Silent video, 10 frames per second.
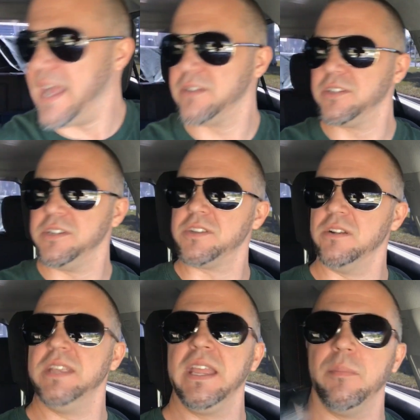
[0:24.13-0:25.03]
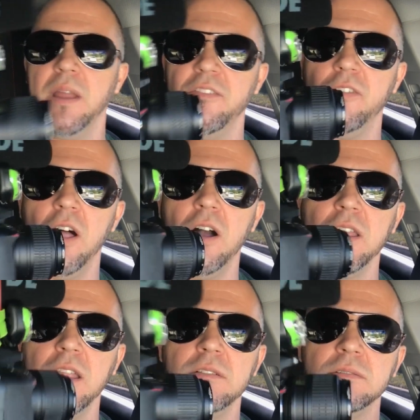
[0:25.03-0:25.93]
actually start taking my
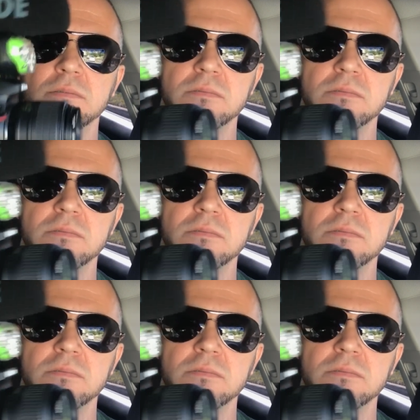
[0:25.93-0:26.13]
vlogging